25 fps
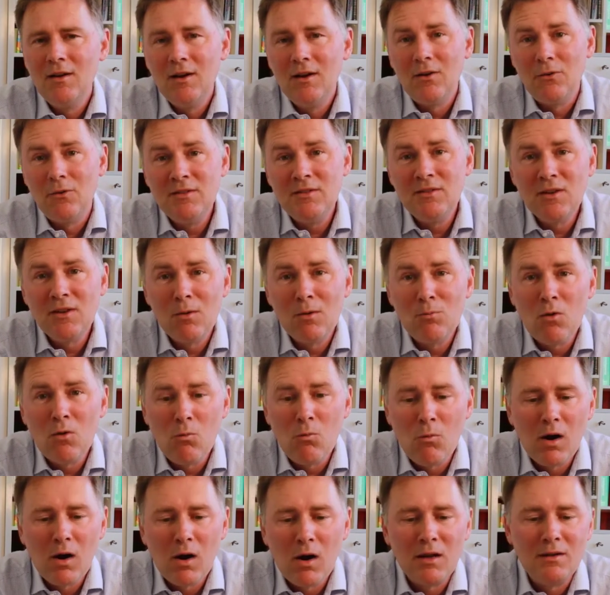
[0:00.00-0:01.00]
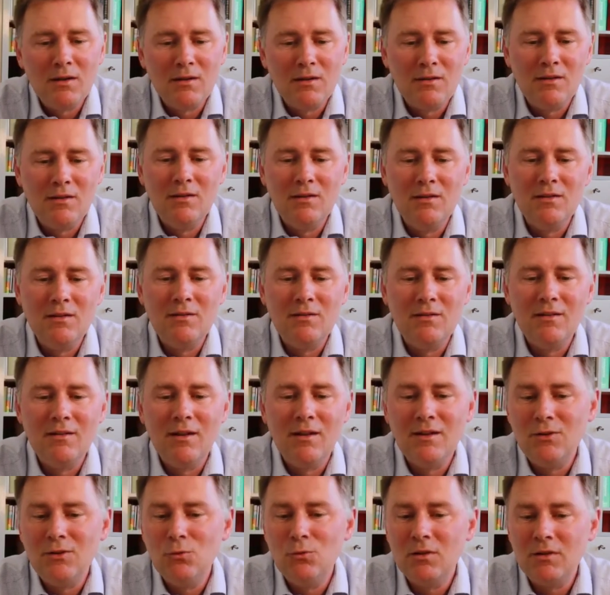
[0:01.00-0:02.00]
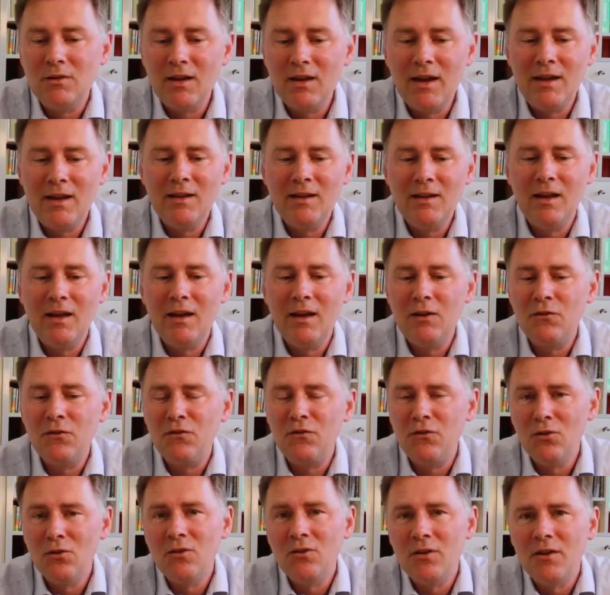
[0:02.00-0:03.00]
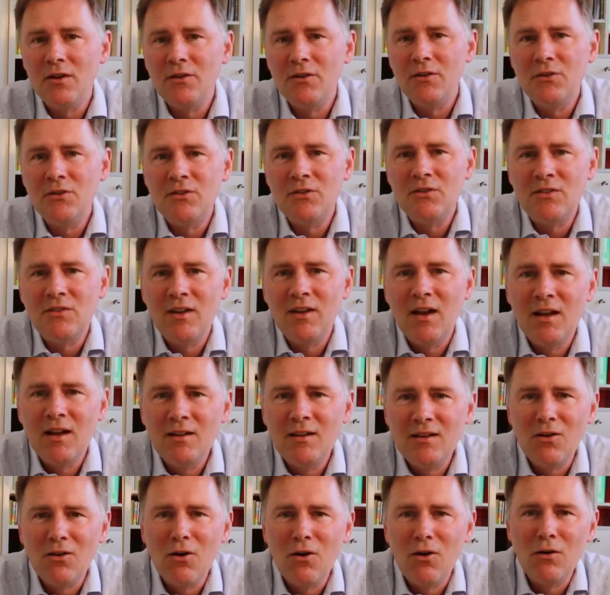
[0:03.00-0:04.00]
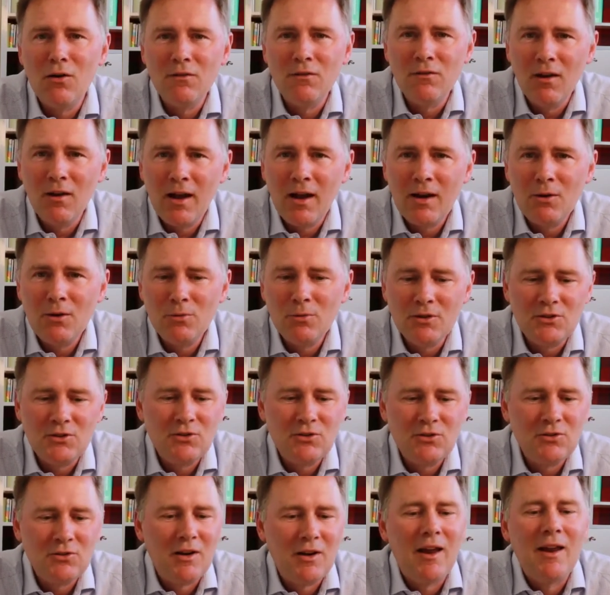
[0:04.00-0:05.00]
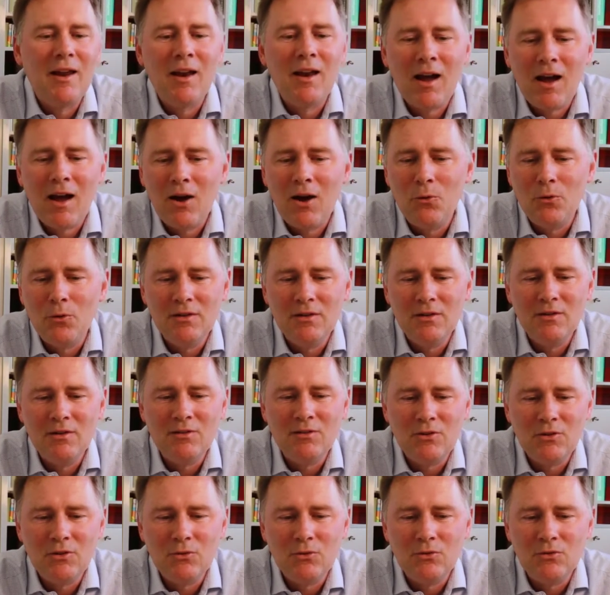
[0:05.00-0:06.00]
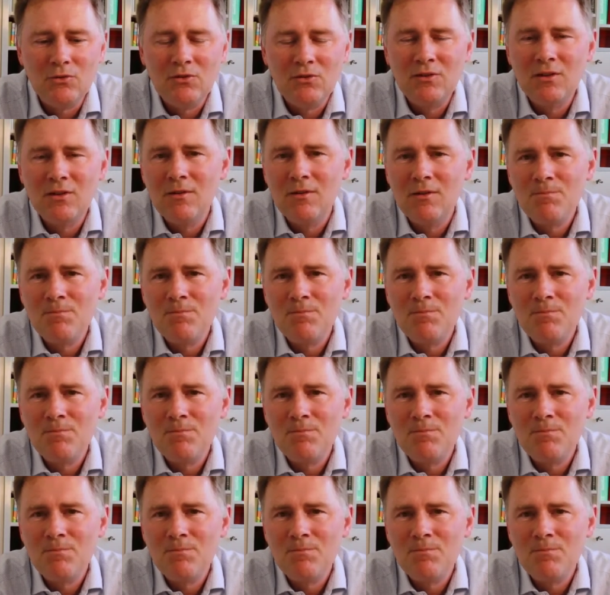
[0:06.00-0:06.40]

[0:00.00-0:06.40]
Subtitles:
Reason number 1 is that you will gain a fuller understanding of language and how it is used.